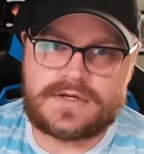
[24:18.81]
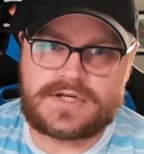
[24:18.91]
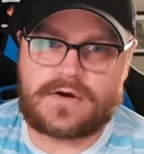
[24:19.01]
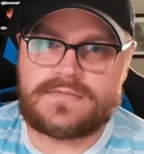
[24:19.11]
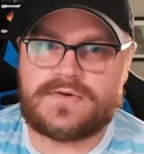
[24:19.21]

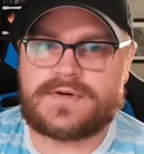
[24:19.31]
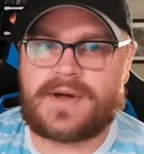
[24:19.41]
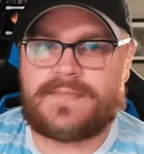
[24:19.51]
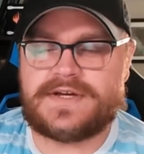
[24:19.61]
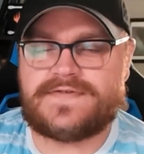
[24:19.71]
So those are
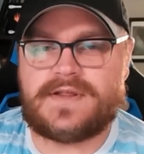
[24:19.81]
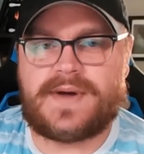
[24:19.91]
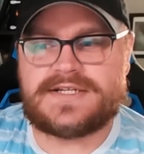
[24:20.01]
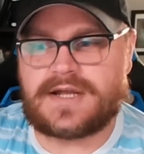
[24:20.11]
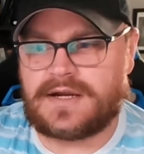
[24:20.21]
my picks for the
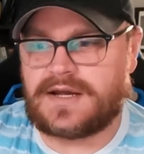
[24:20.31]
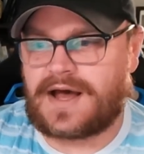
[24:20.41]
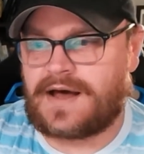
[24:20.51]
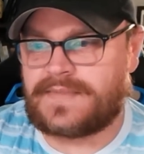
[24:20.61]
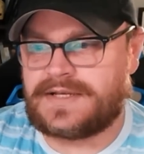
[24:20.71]
best
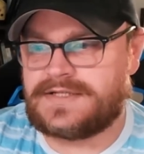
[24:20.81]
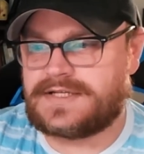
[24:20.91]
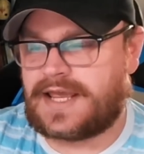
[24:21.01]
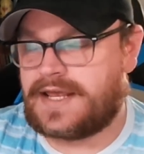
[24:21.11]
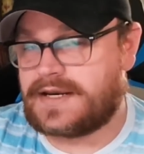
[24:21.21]

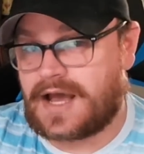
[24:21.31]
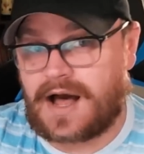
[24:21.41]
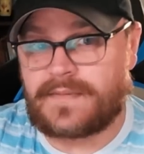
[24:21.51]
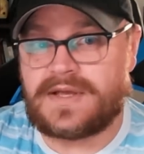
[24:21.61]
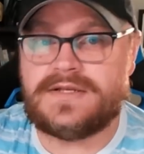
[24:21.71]
uncommons and
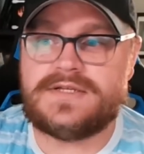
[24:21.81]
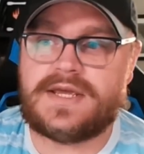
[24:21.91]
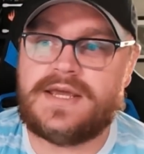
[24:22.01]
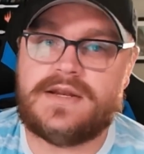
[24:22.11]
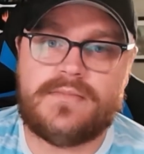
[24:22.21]
commons
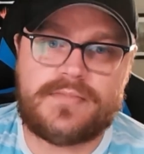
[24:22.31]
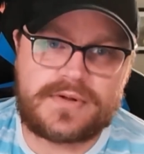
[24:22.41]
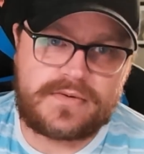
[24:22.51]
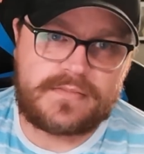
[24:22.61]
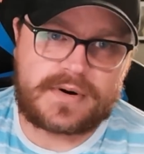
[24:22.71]
in
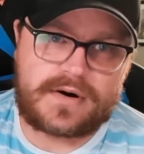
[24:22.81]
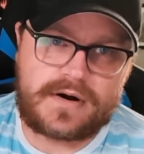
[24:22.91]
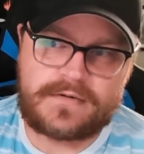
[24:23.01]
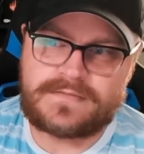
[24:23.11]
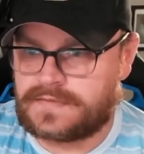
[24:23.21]

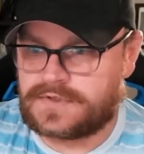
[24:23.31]
Bloomburrow.